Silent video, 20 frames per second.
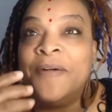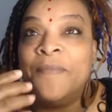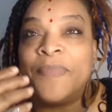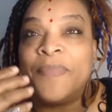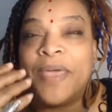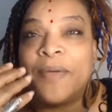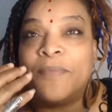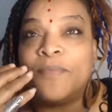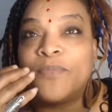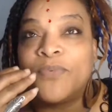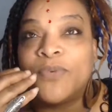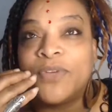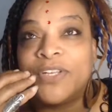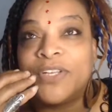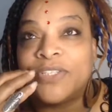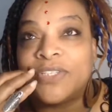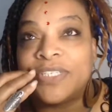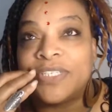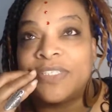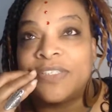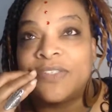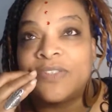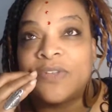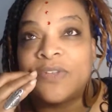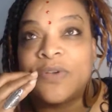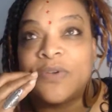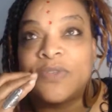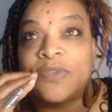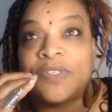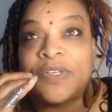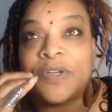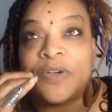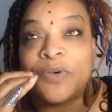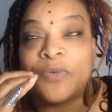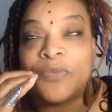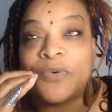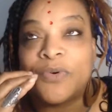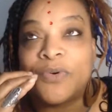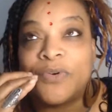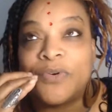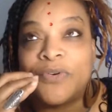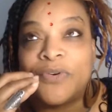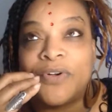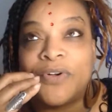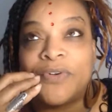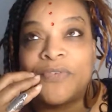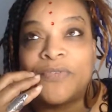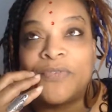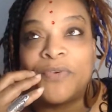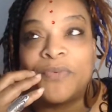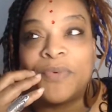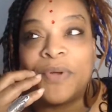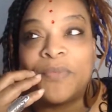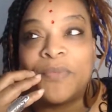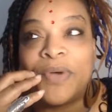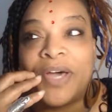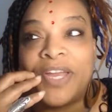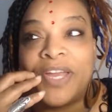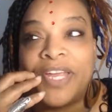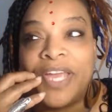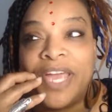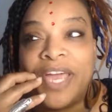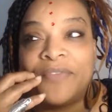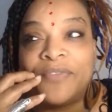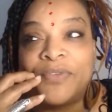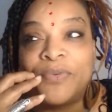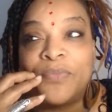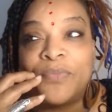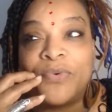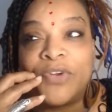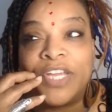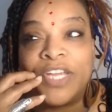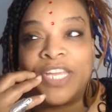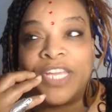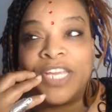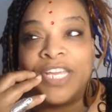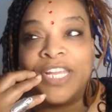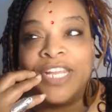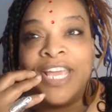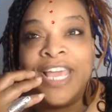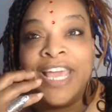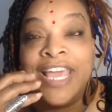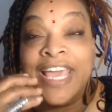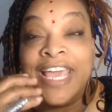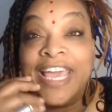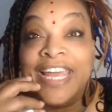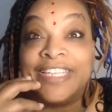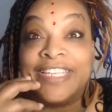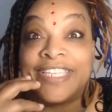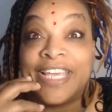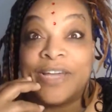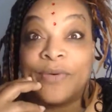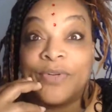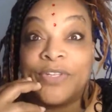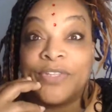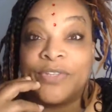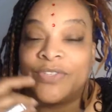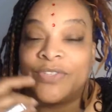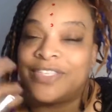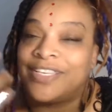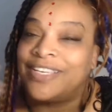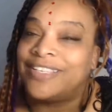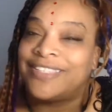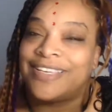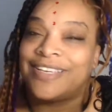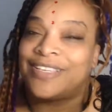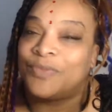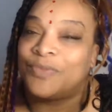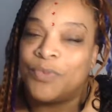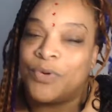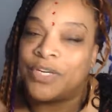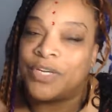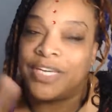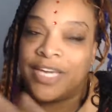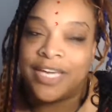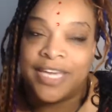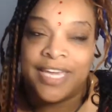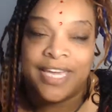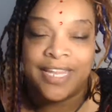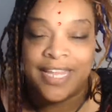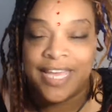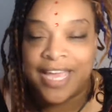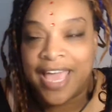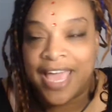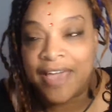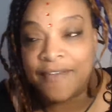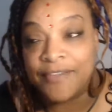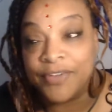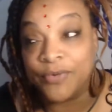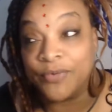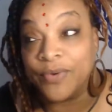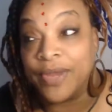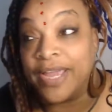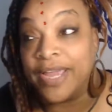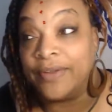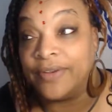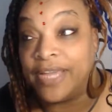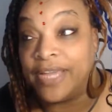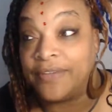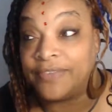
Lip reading: I'm pretty sure it's so terrible for my body. I have to break it. And it's like one of those things. It's like smoking. I can't like have it around.